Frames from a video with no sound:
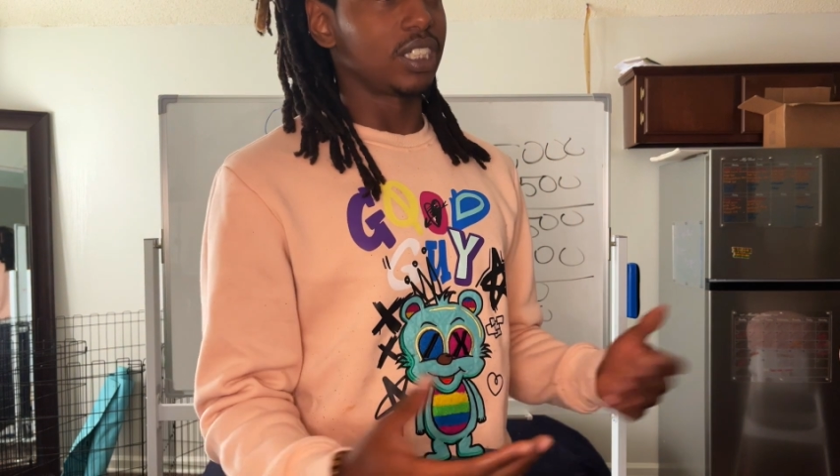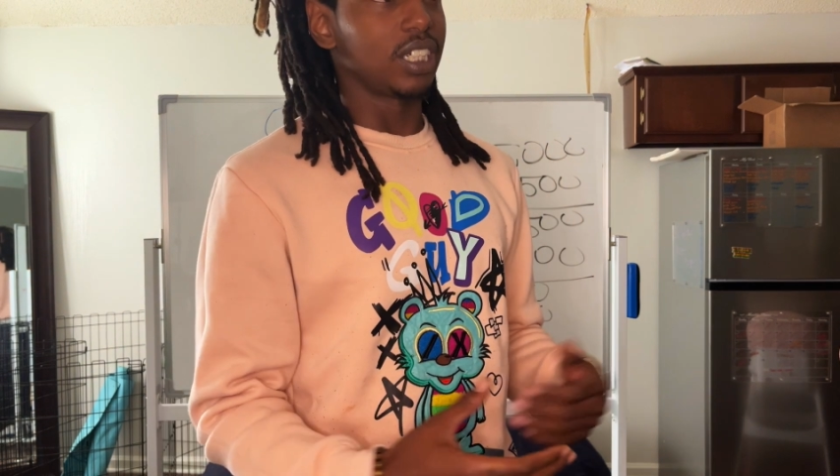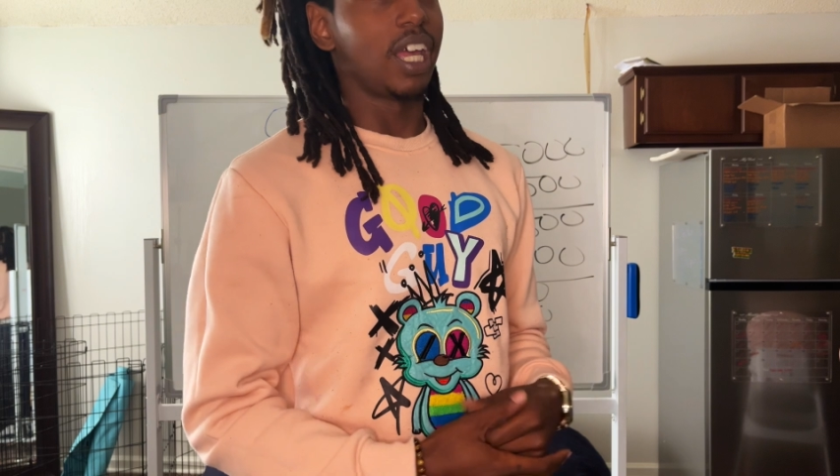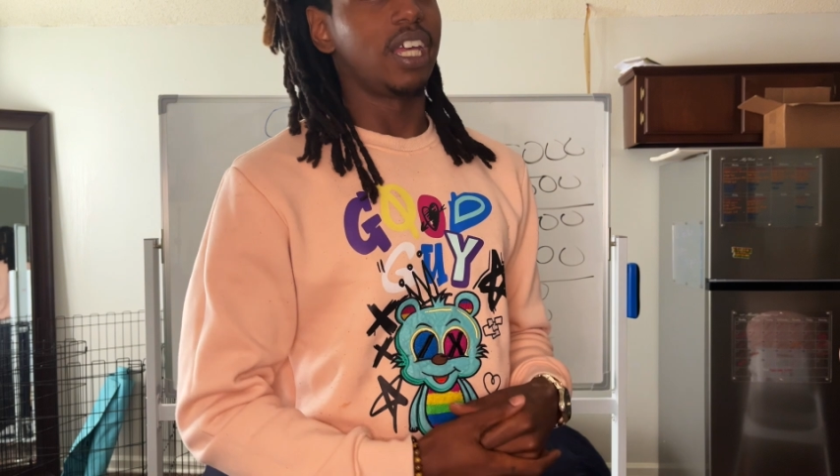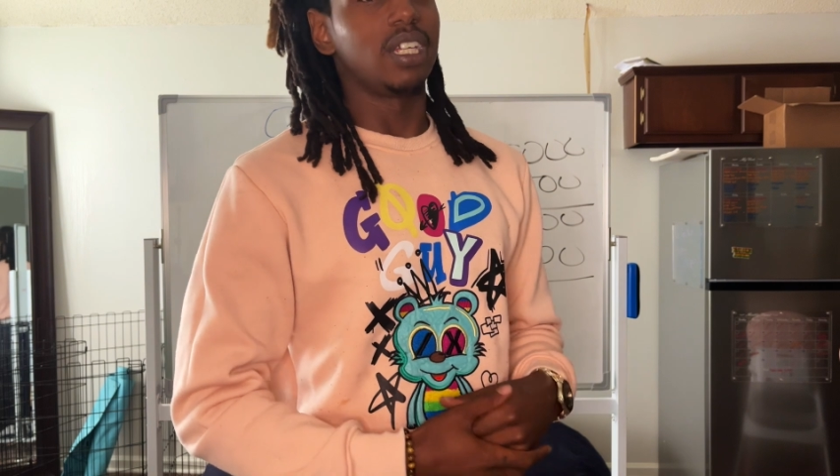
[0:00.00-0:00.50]
said,
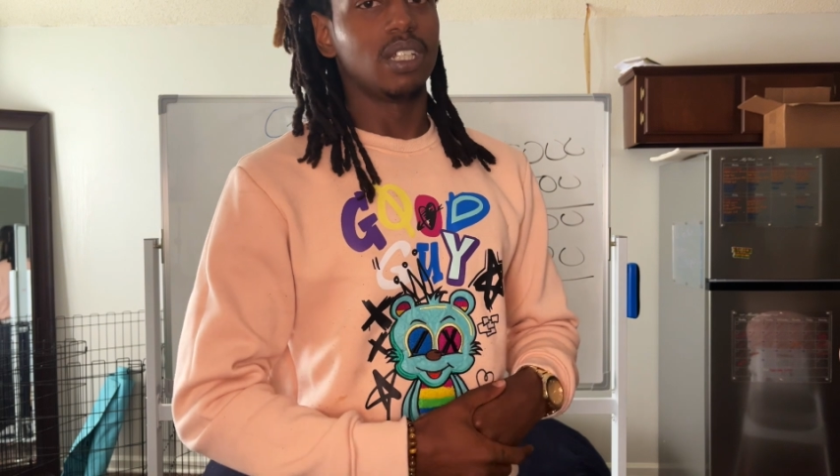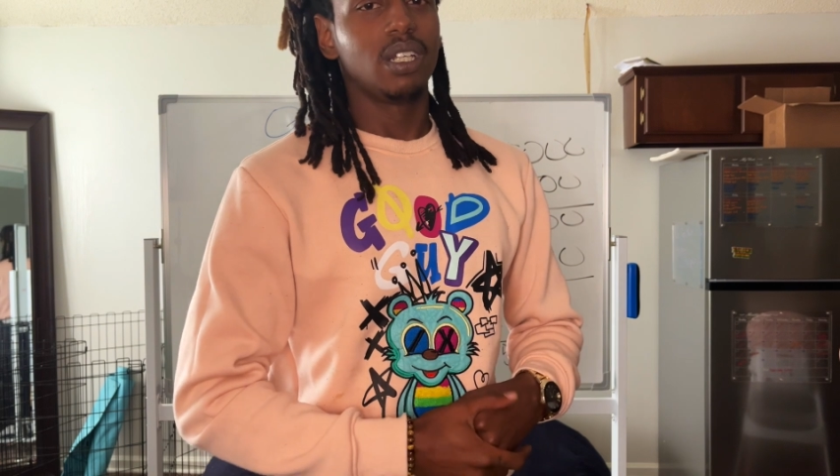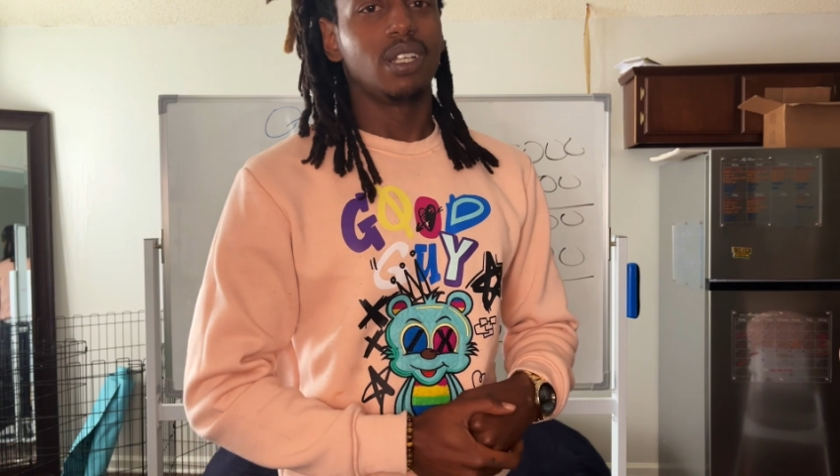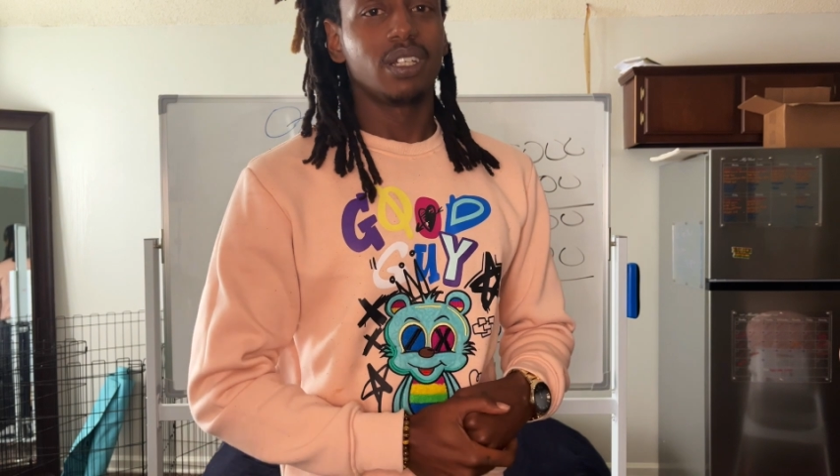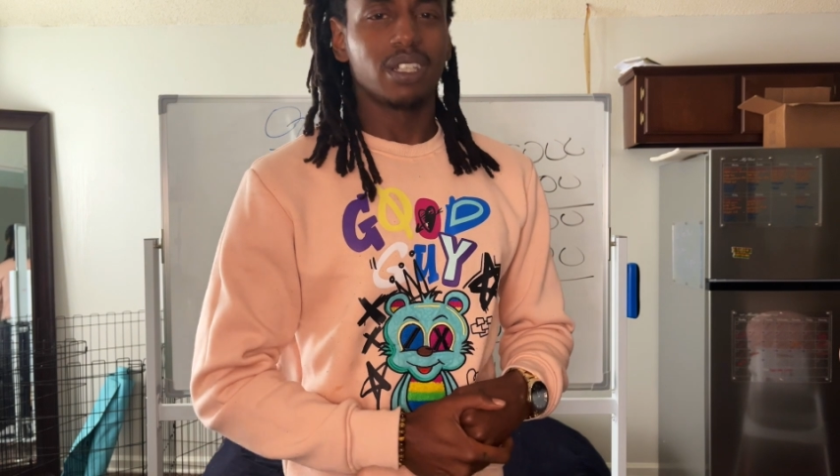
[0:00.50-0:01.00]
hey,
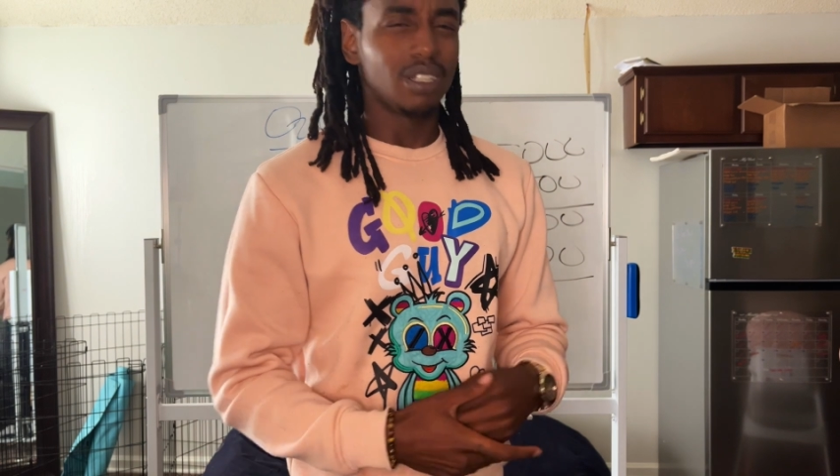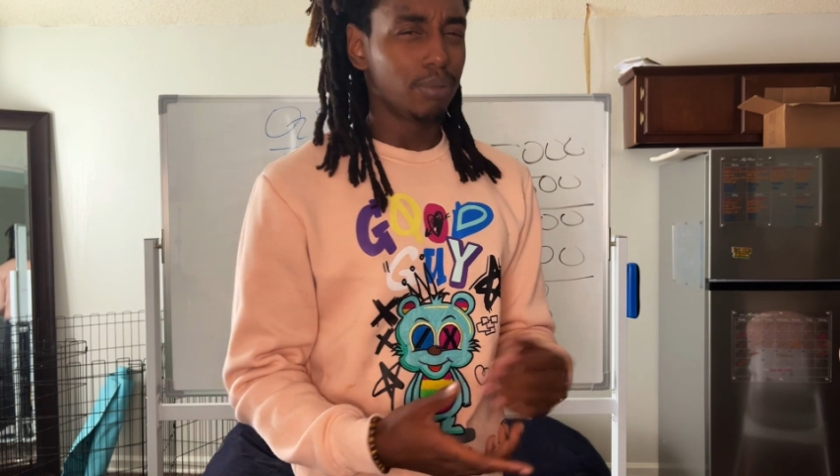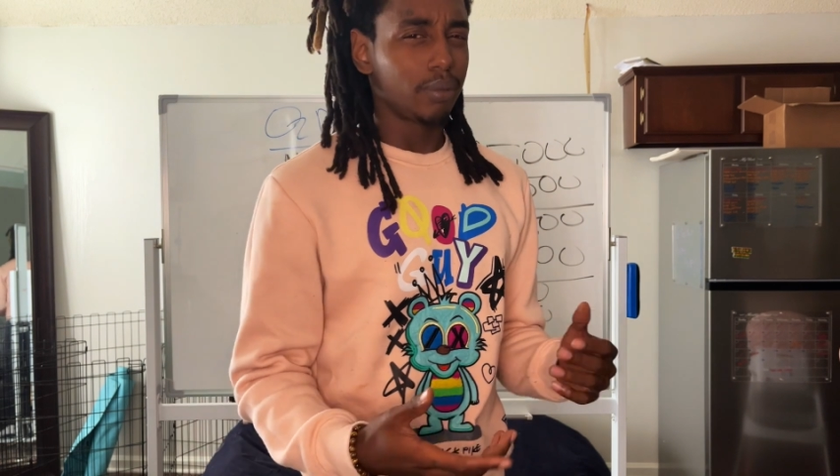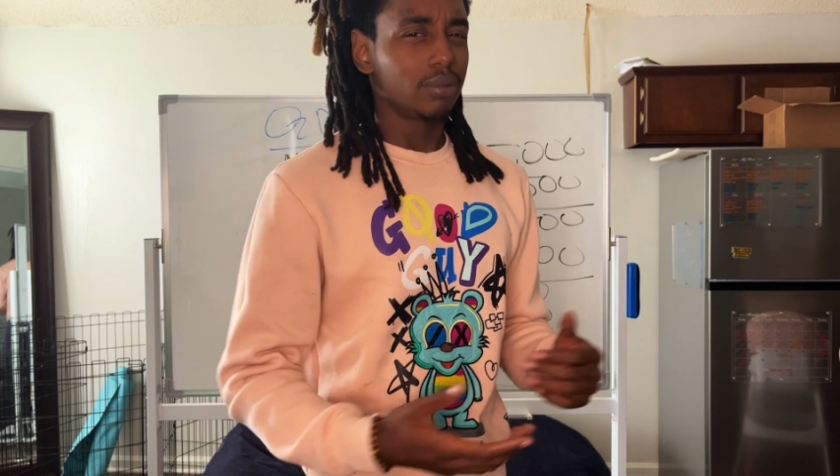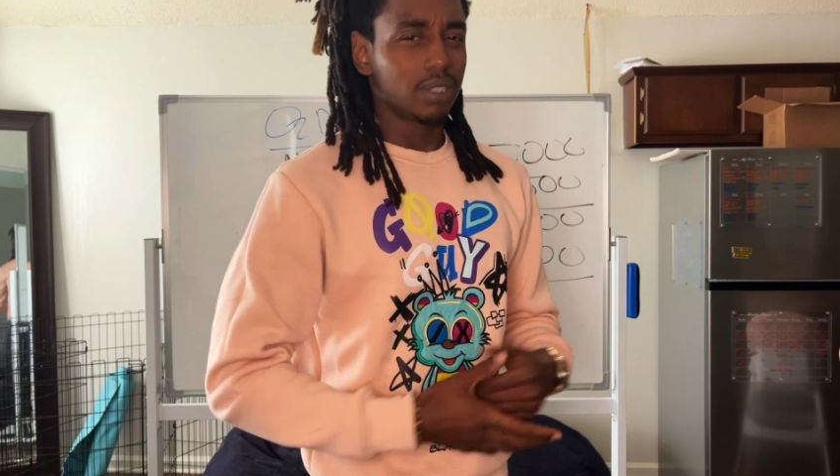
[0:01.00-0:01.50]
can
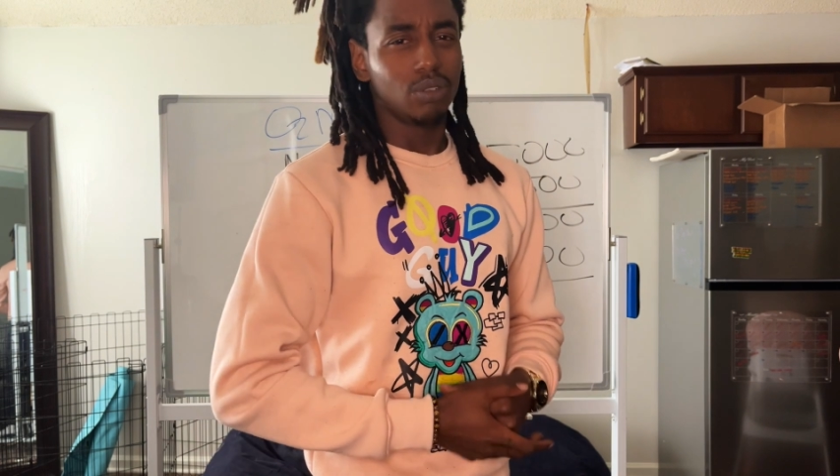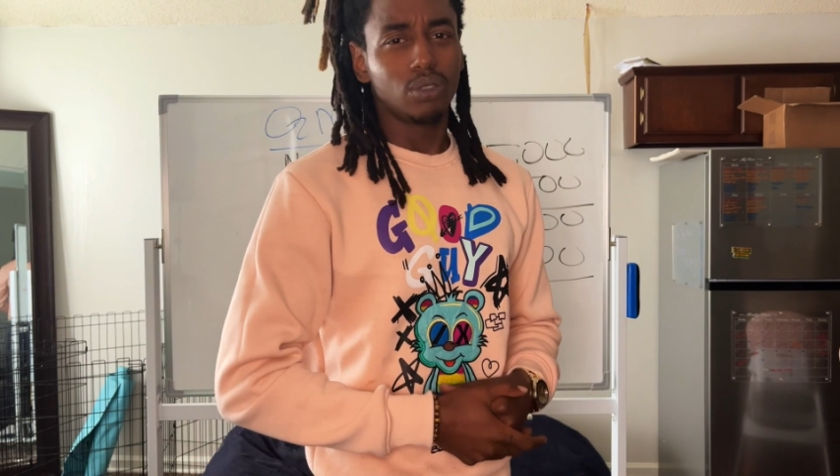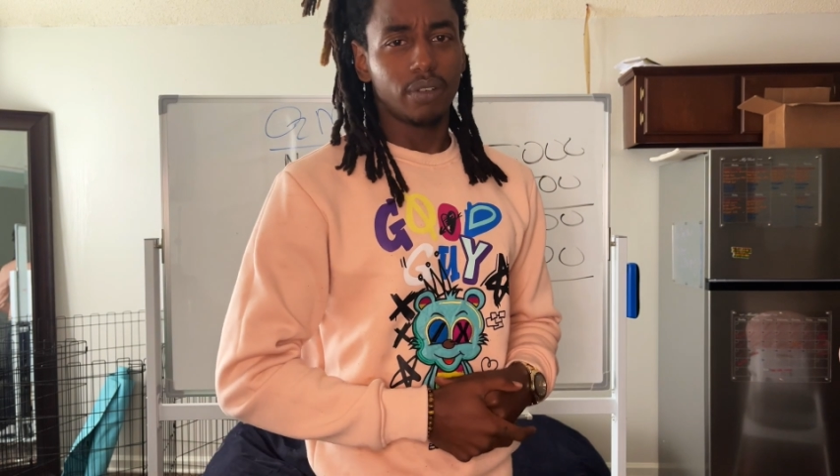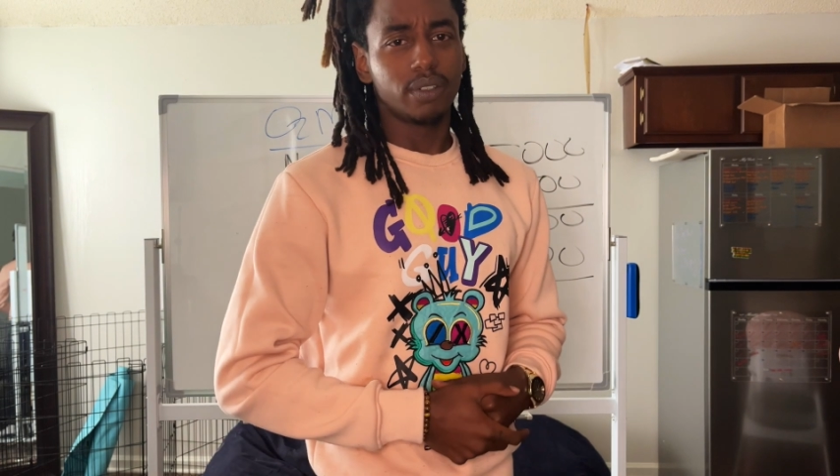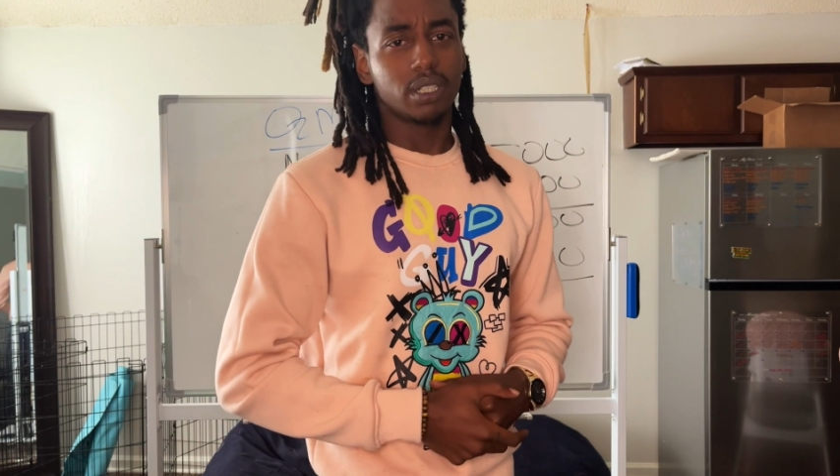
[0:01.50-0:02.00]
you
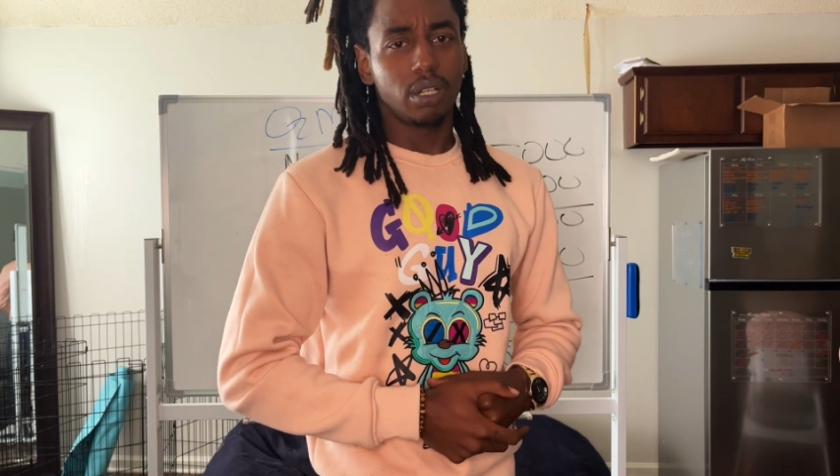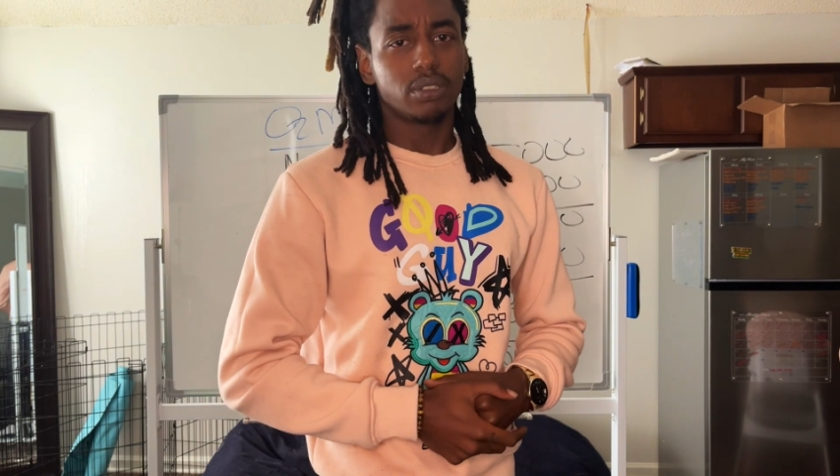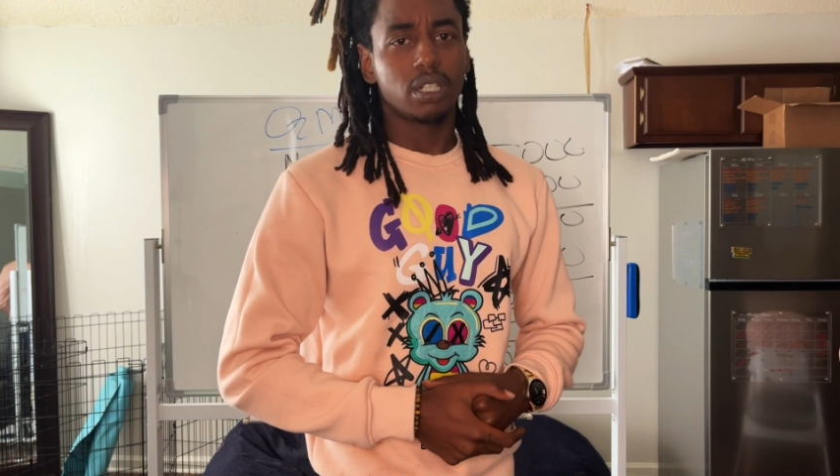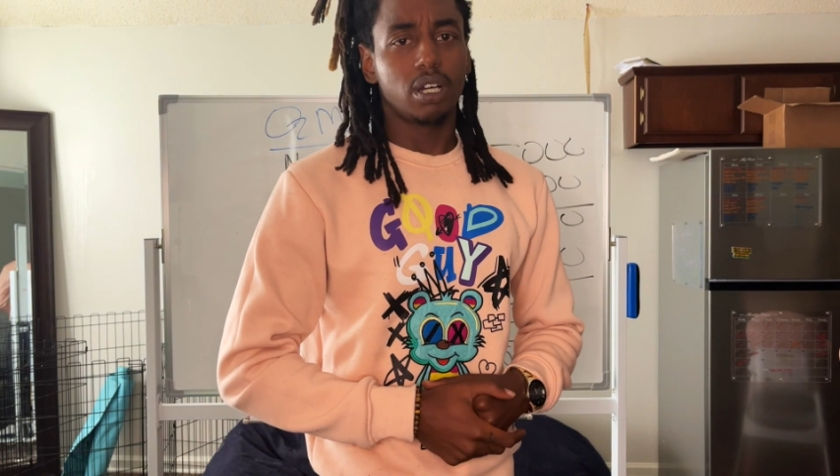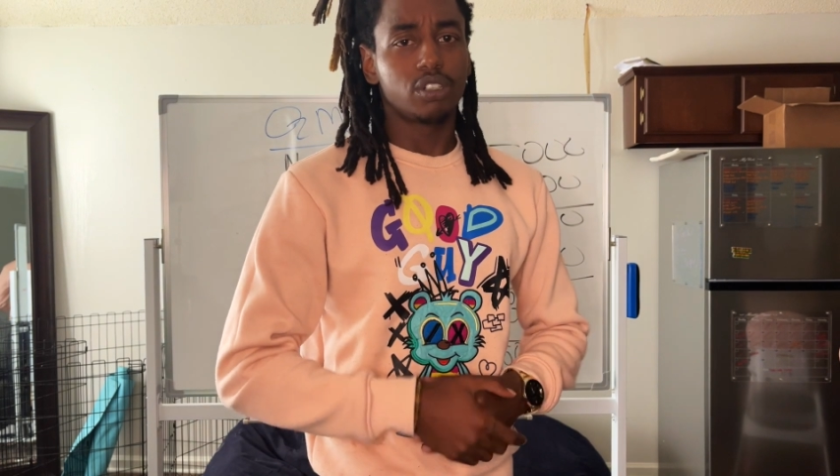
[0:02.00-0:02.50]
cover the closing
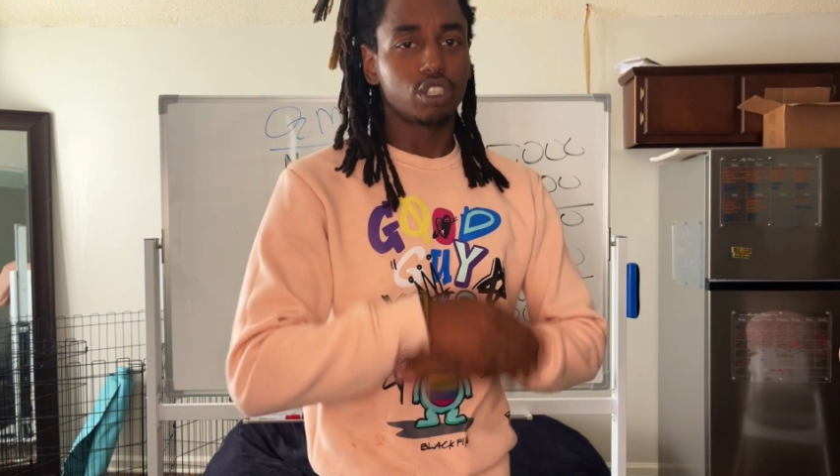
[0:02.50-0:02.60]
costs?